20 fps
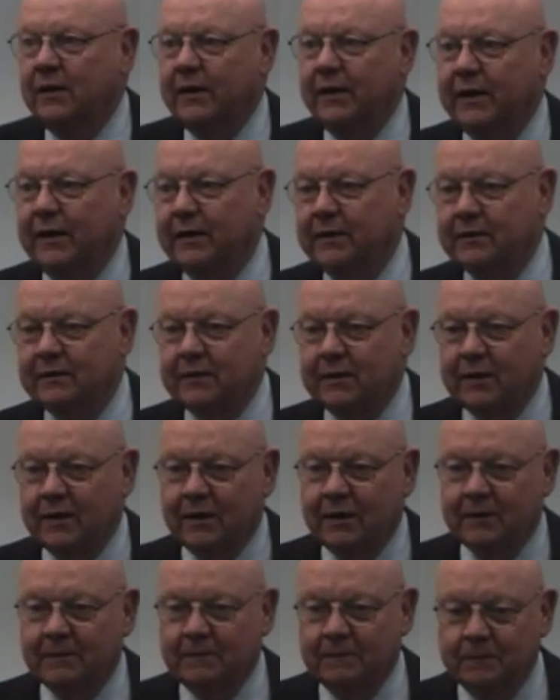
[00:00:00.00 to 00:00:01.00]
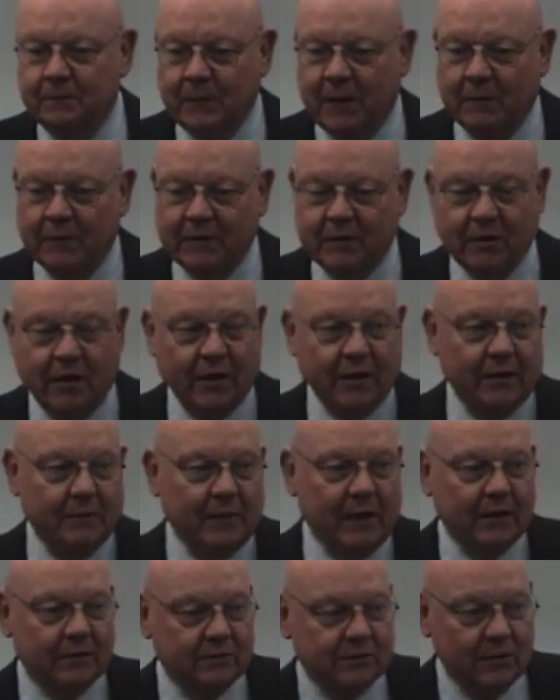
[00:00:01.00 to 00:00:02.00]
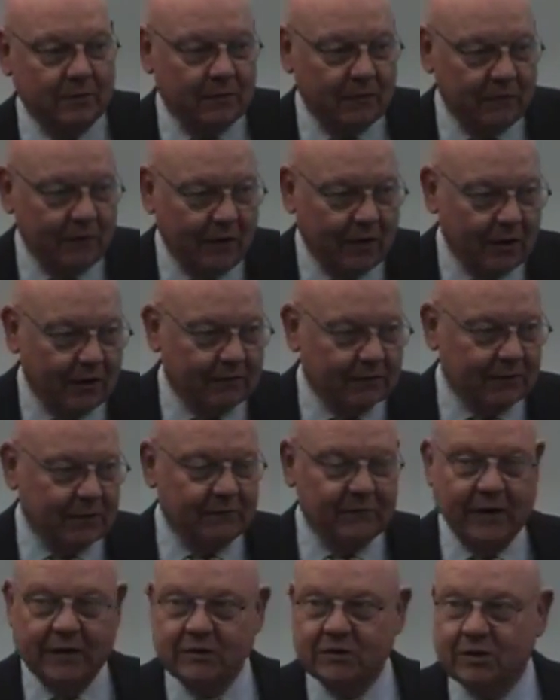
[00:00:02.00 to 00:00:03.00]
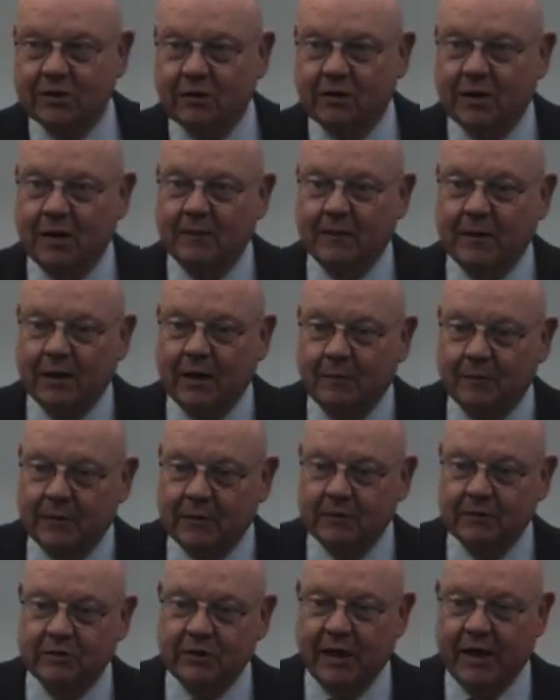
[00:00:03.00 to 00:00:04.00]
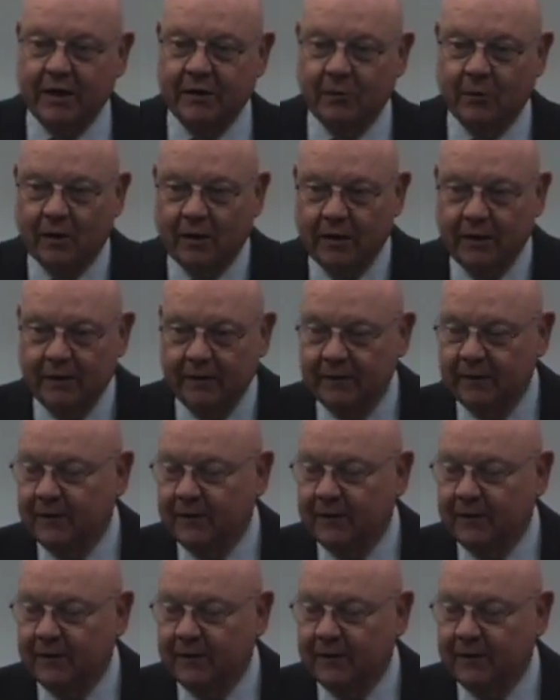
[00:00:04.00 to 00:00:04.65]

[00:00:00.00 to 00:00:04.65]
And I'll be talking about some of our events that are coming up in January.